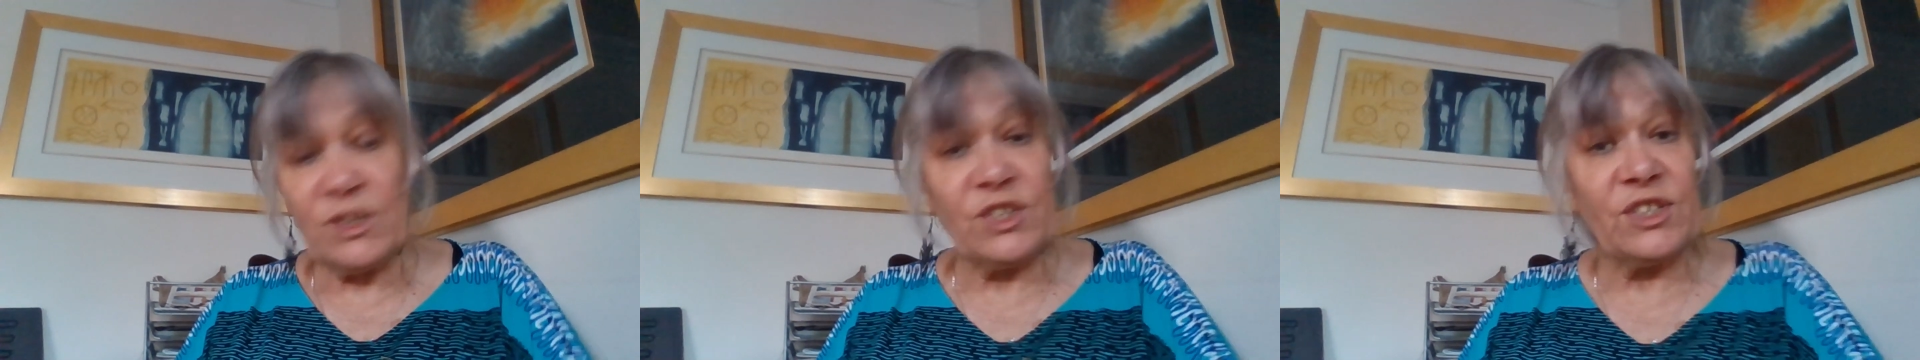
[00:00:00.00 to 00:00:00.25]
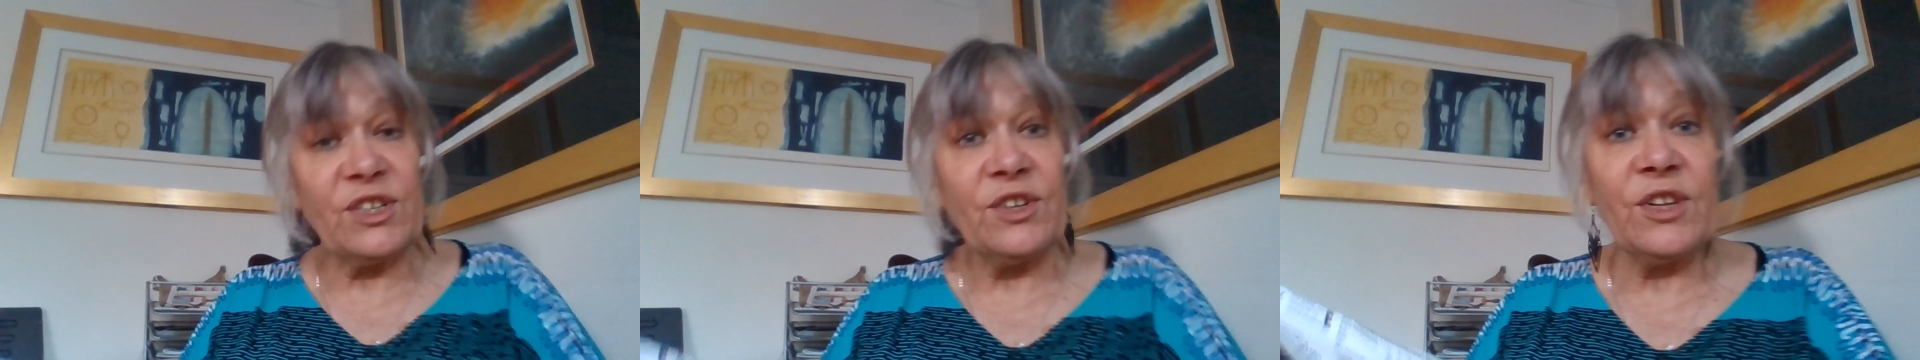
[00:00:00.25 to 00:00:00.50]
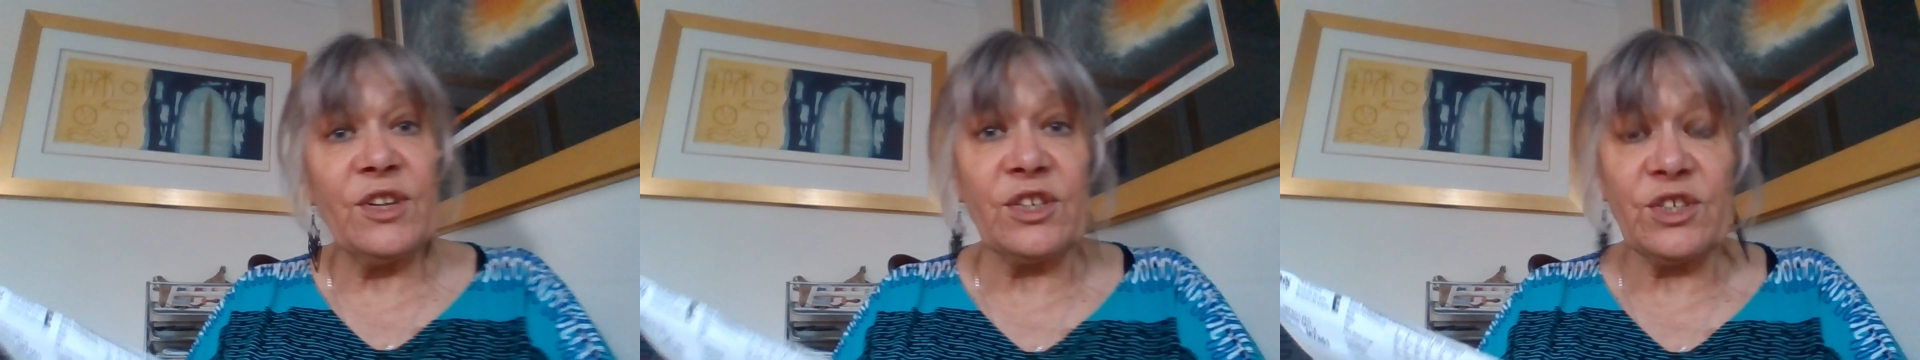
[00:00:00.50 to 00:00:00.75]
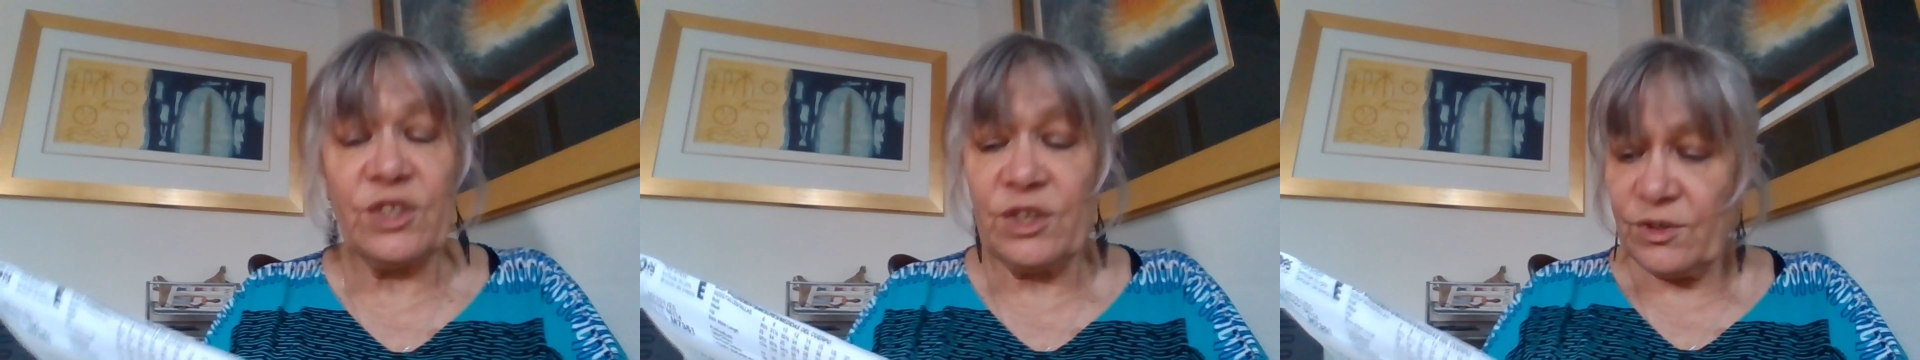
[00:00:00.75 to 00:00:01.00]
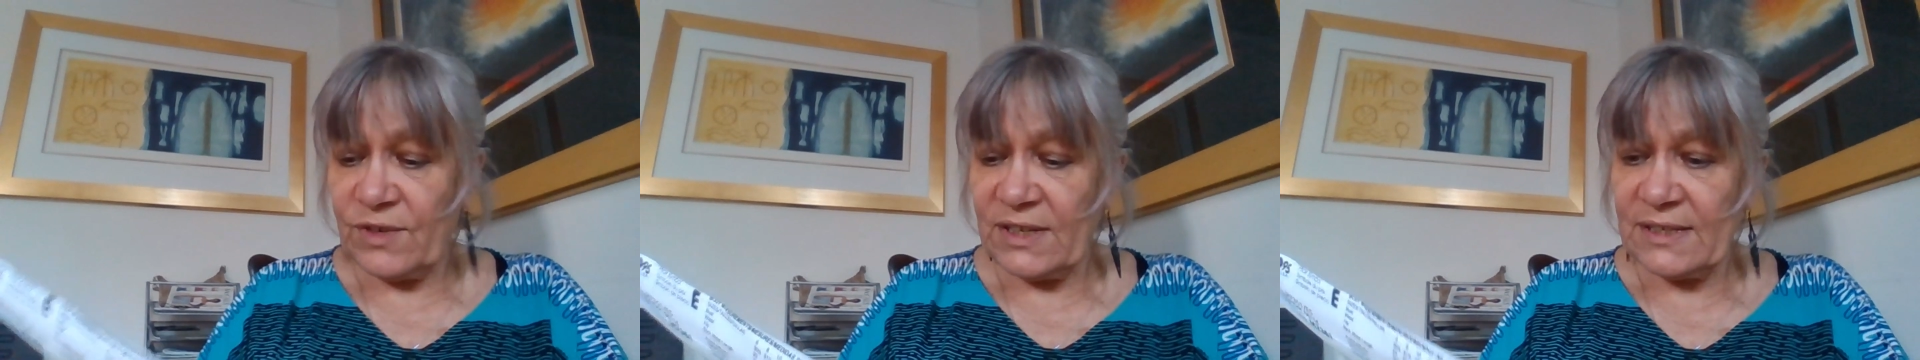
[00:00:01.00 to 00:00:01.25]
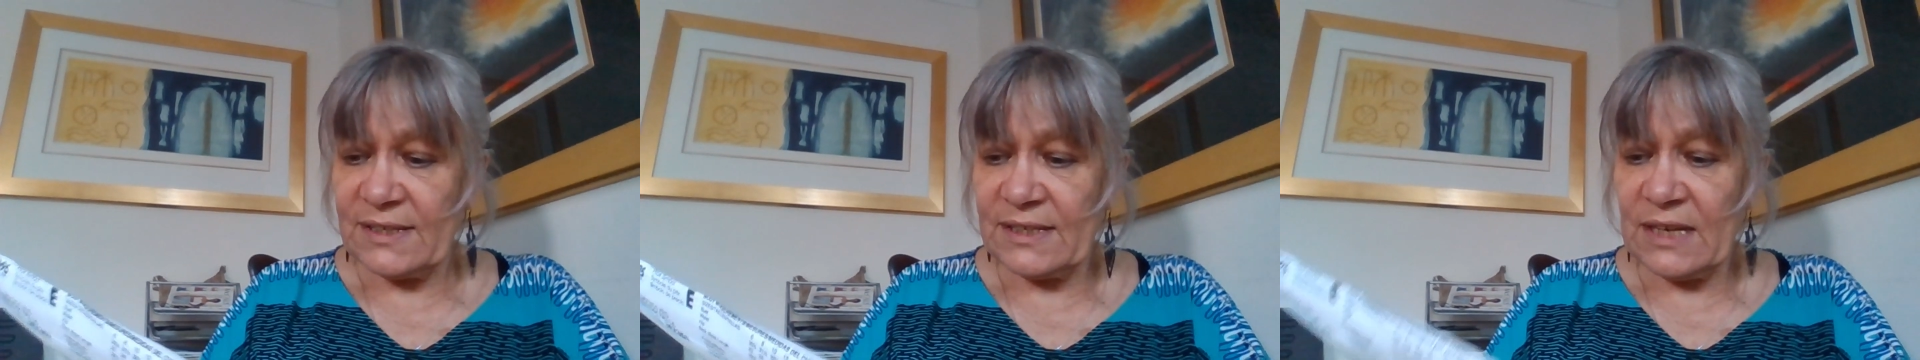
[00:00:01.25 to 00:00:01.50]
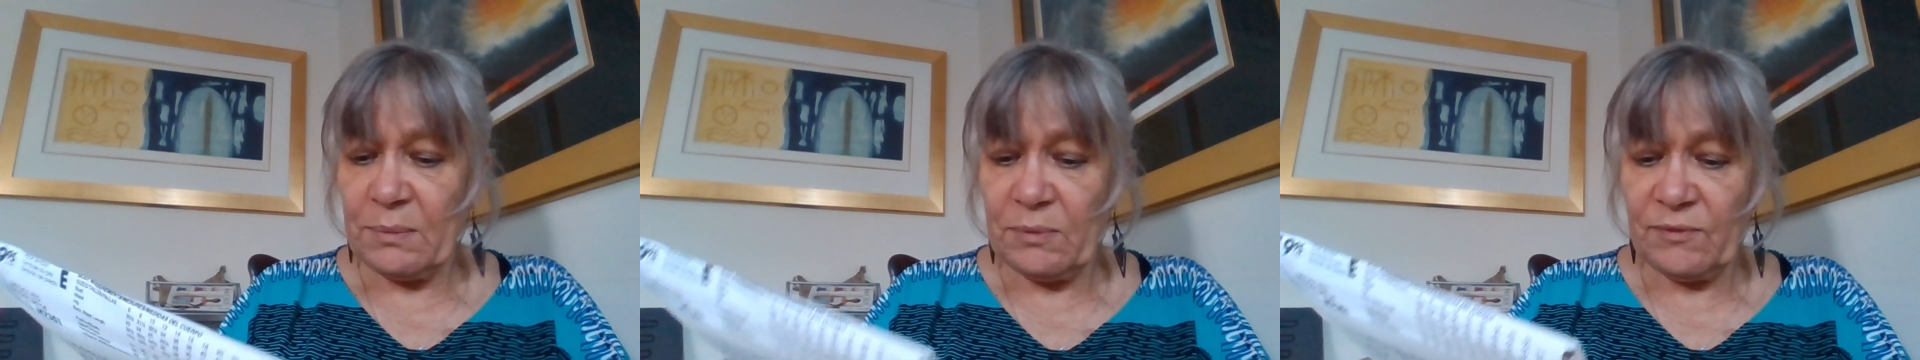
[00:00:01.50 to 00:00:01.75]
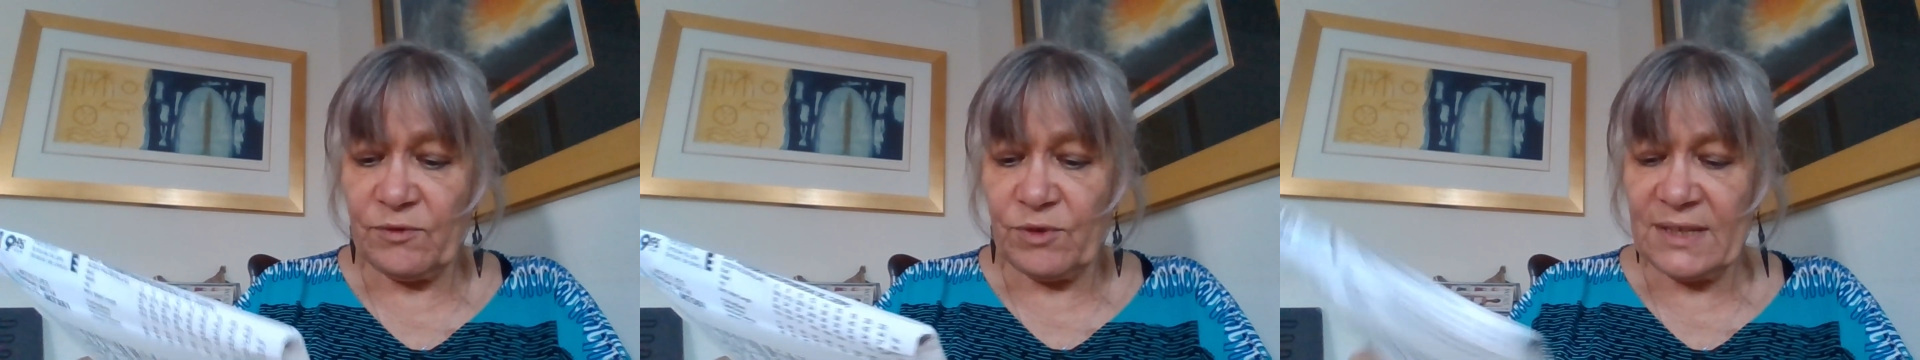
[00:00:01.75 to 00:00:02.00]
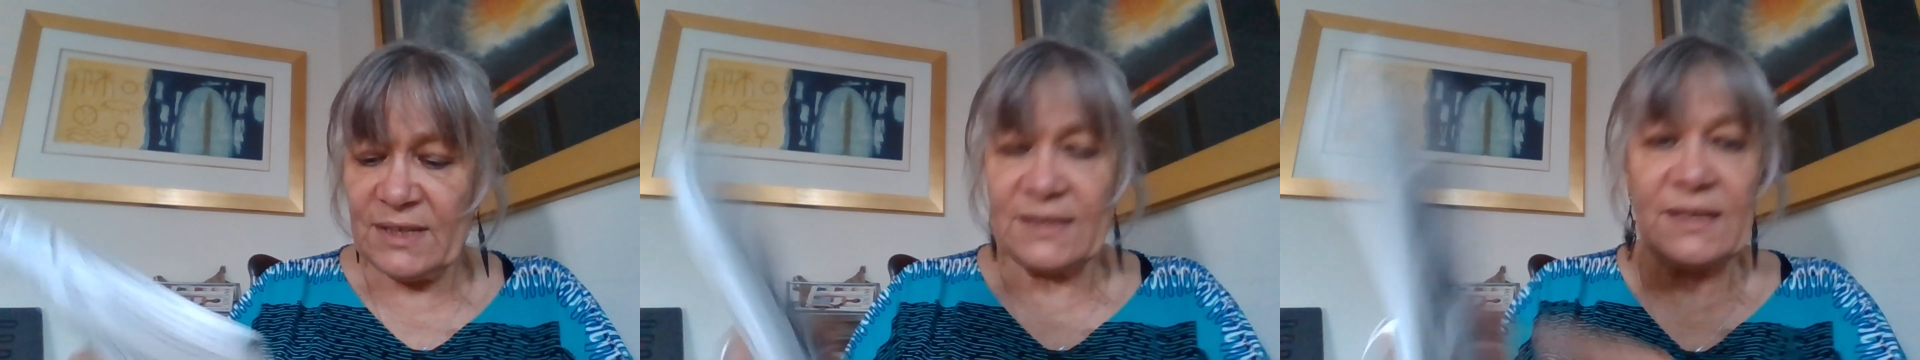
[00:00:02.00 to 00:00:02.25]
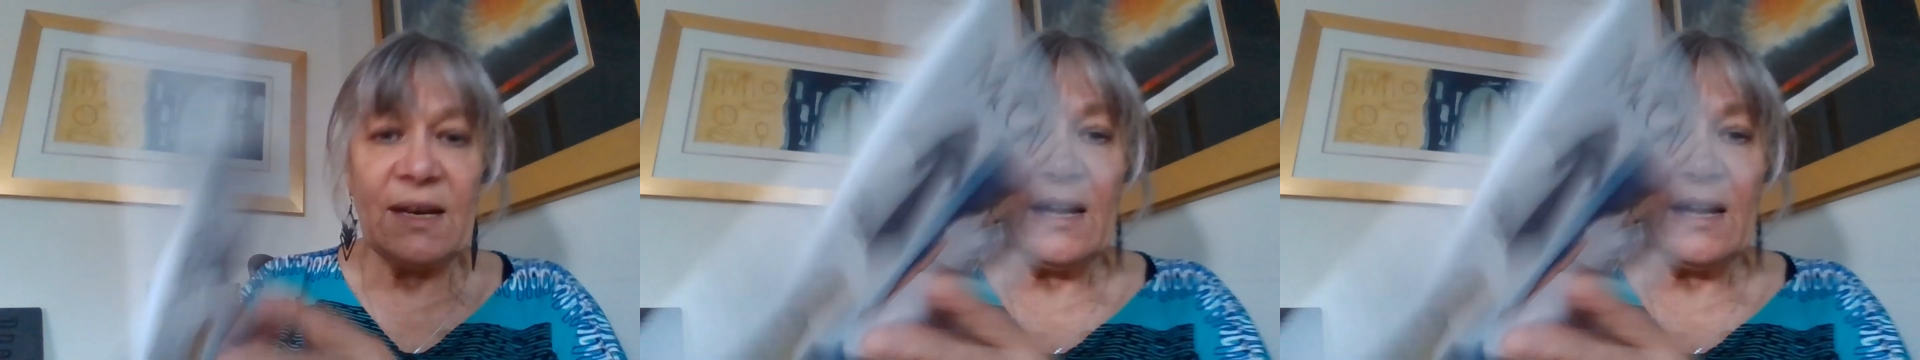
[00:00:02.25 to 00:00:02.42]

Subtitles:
which is another shirt dress type of dress,